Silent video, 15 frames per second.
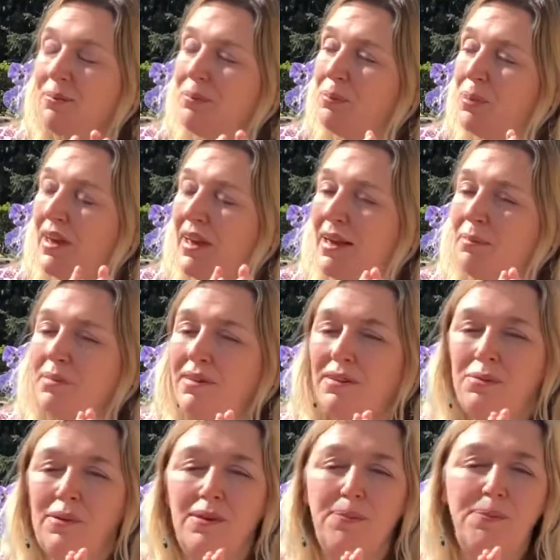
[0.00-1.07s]
perhaps it
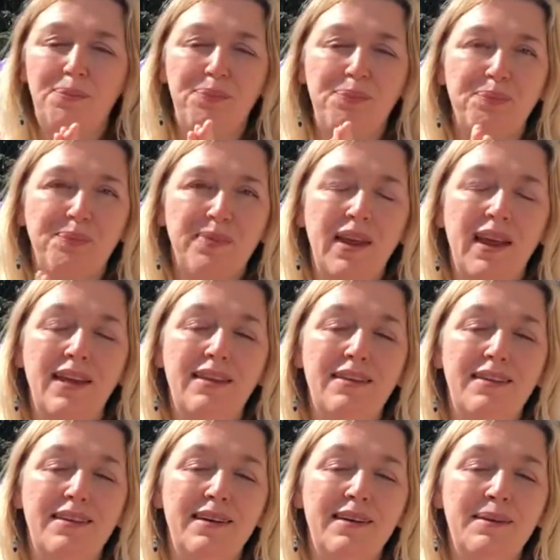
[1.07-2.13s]
will end
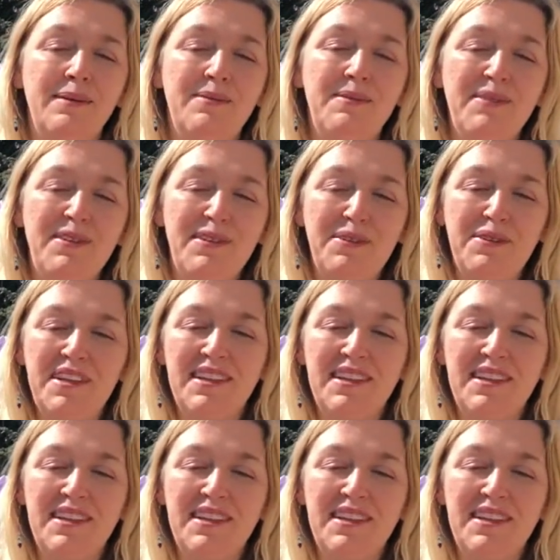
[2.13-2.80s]
sooner